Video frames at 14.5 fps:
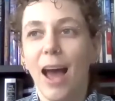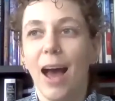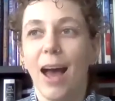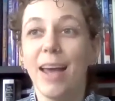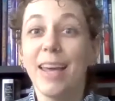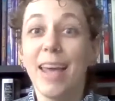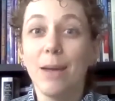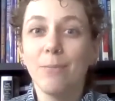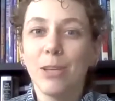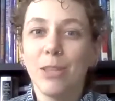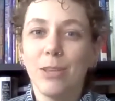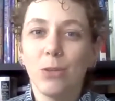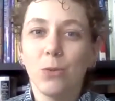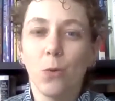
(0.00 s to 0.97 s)
I came
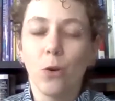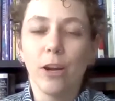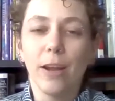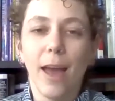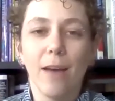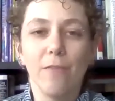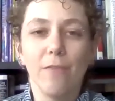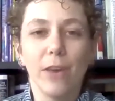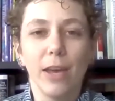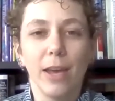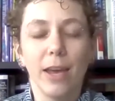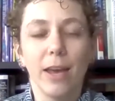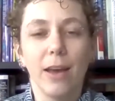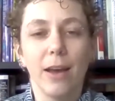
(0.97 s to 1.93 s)
to this work
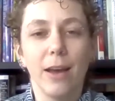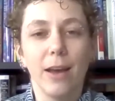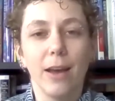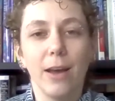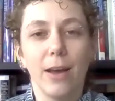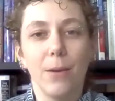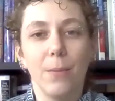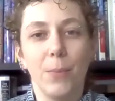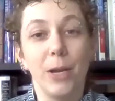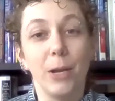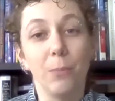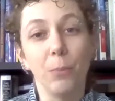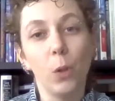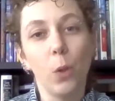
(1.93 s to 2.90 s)
having been
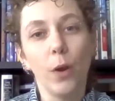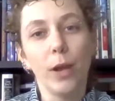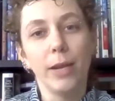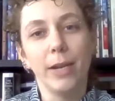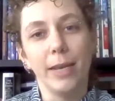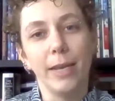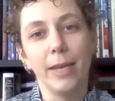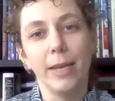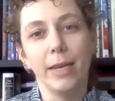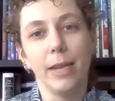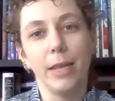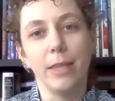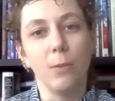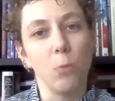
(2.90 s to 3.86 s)
employed
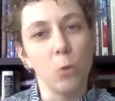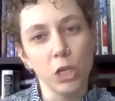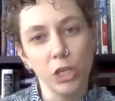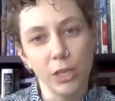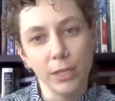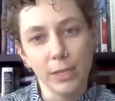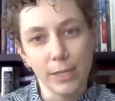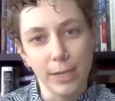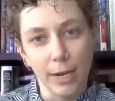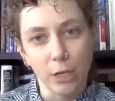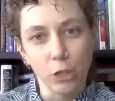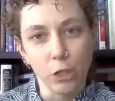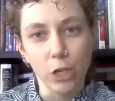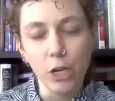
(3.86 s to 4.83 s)
in the abortion
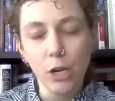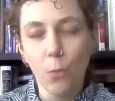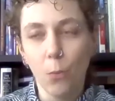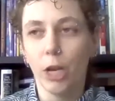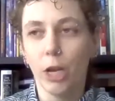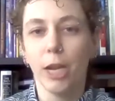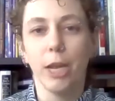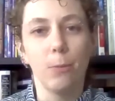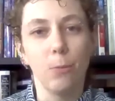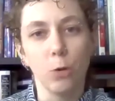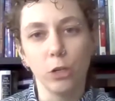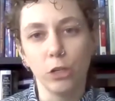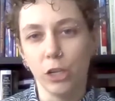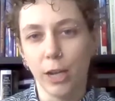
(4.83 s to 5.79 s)
sector, working in
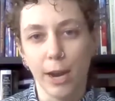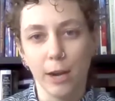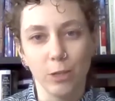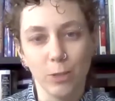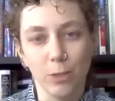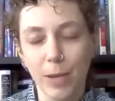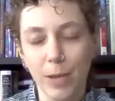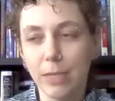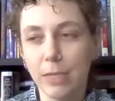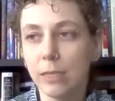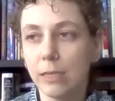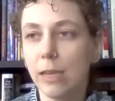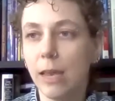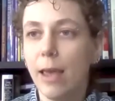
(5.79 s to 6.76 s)
abortion care
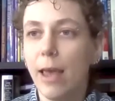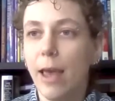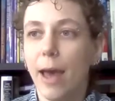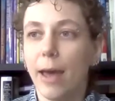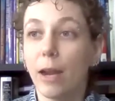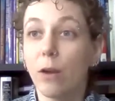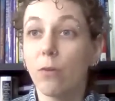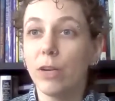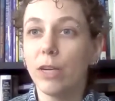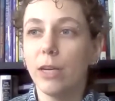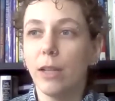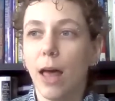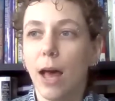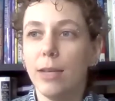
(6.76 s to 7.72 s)
spaces, and I
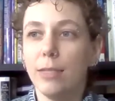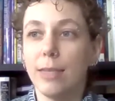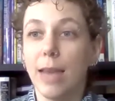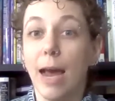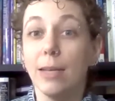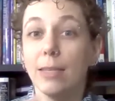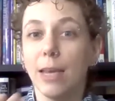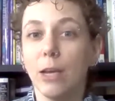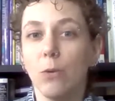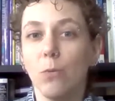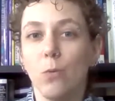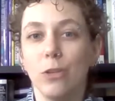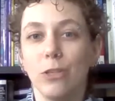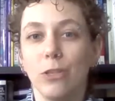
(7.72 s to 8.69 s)
realized as I
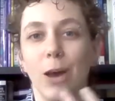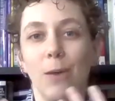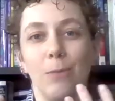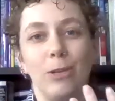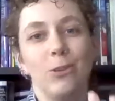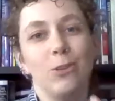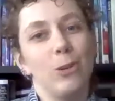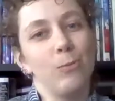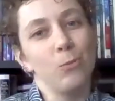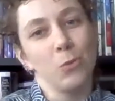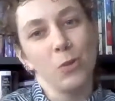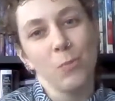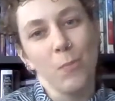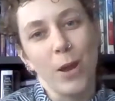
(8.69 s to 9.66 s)
was coming to
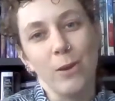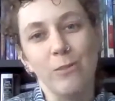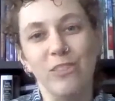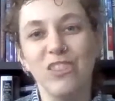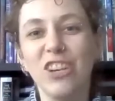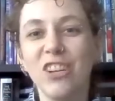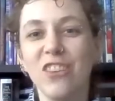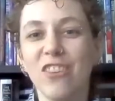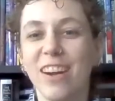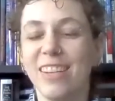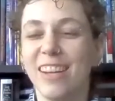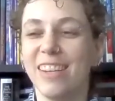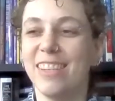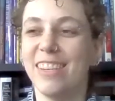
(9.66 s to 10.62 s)
terms with my own gender
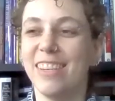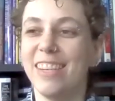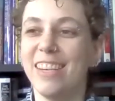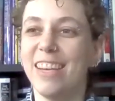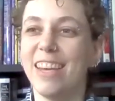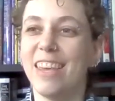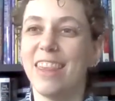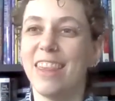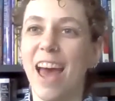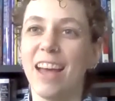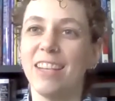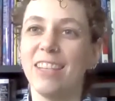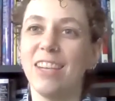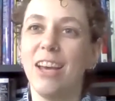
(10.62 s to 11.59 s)
identity
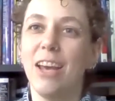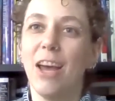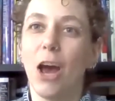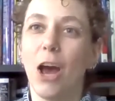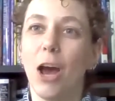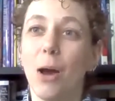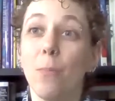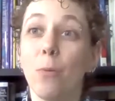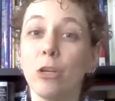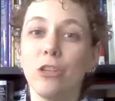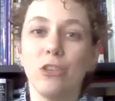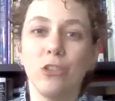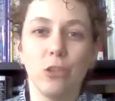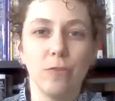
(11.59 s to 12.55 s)
that
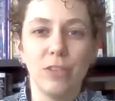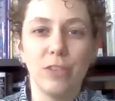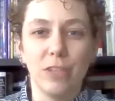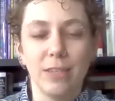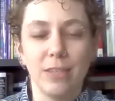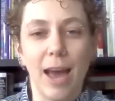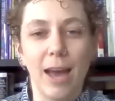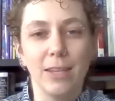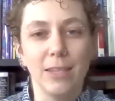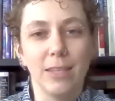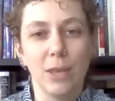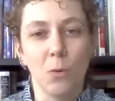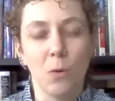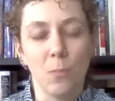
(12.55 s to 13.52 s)
abortion services
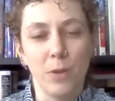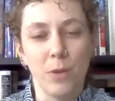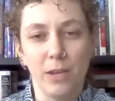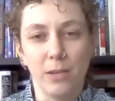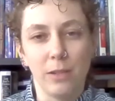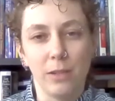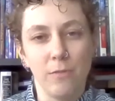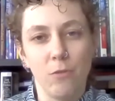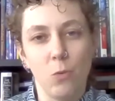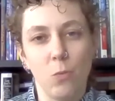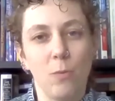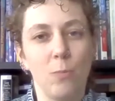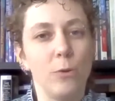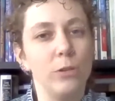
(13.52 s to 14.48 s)
as they were being delivered
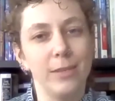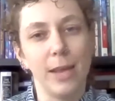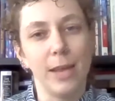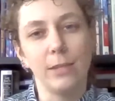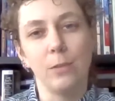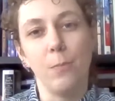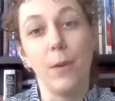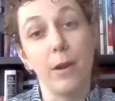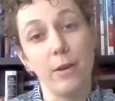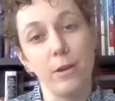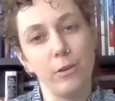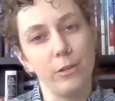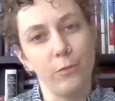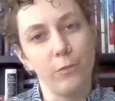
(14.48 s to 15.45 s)
would present
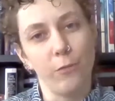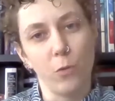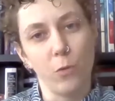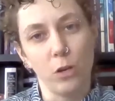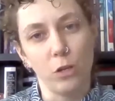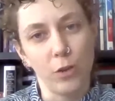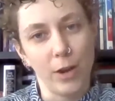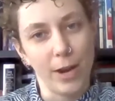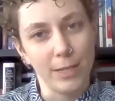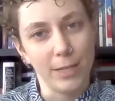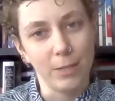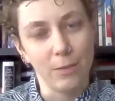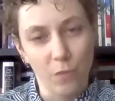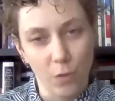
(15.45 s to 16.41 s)
barriers for
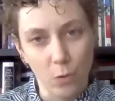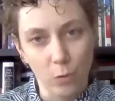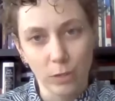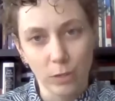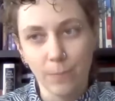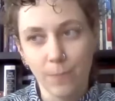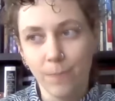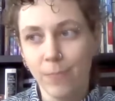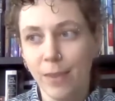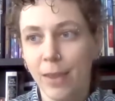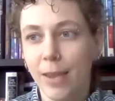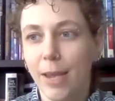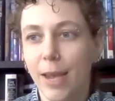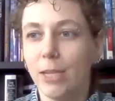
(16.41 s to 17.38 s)
trans folks.
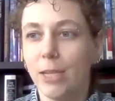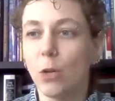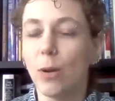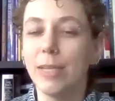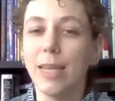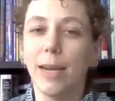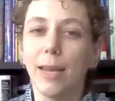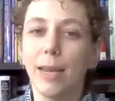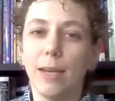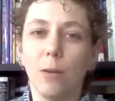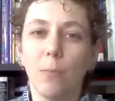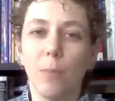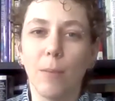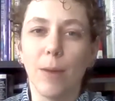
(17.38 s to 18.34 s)
And so I
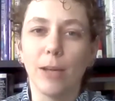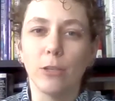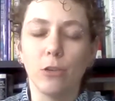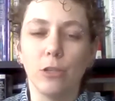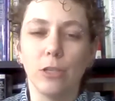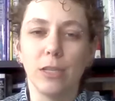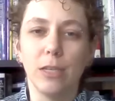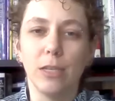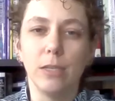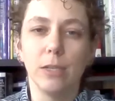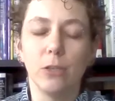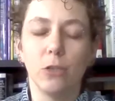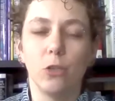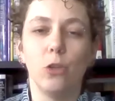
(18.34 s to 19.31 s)
dedicated my master's
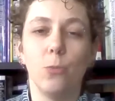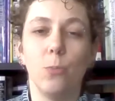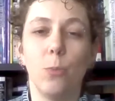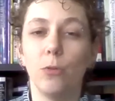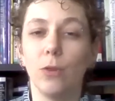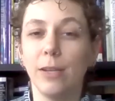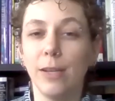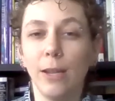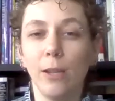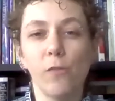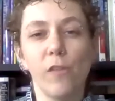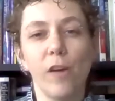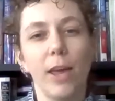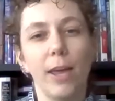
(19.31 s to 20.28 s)
thesis to both
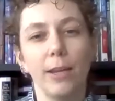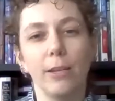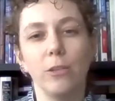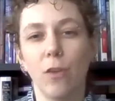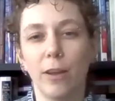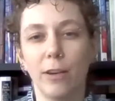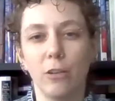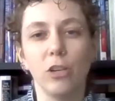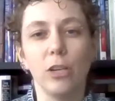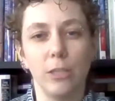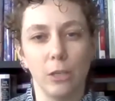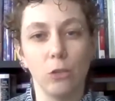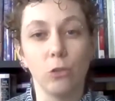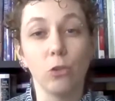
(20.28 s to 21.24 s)
identifying and
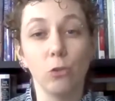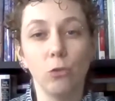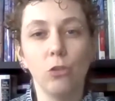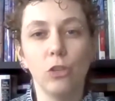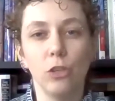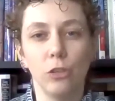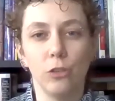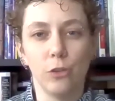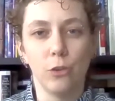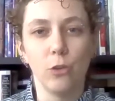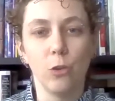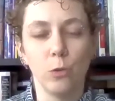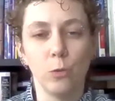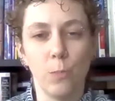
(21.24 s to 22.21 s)
strategizing solutions
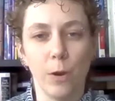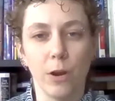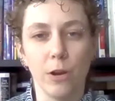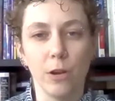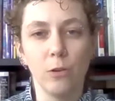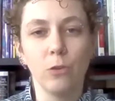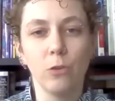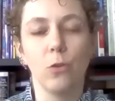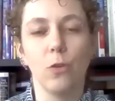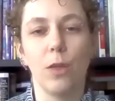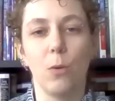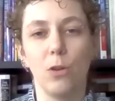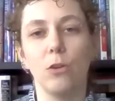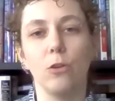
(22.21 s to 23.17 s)
to those barriers so
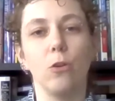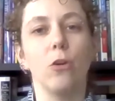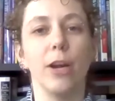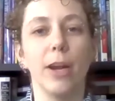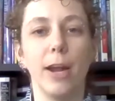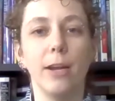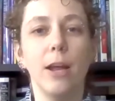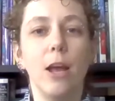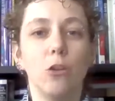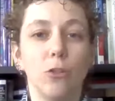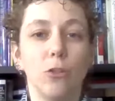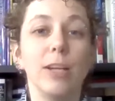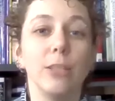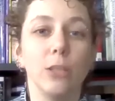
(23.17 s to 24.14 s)
that we could create
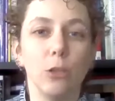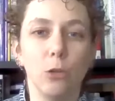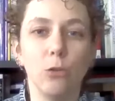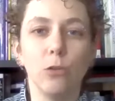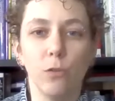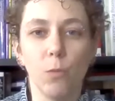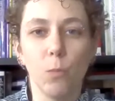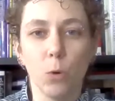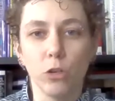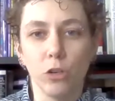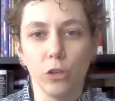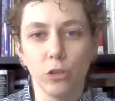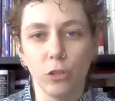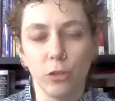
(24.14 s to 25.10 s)
trans-inclusive
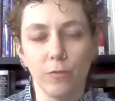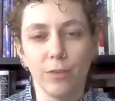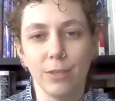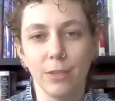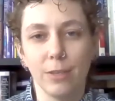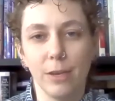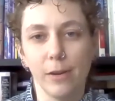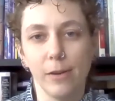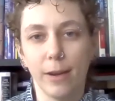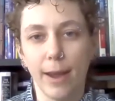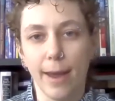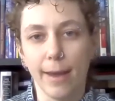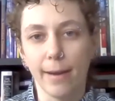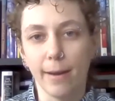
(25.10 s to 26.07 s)
abortion services here in
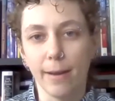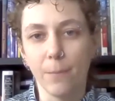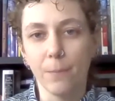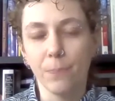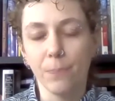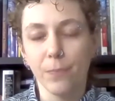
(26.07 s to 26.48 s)
Canada.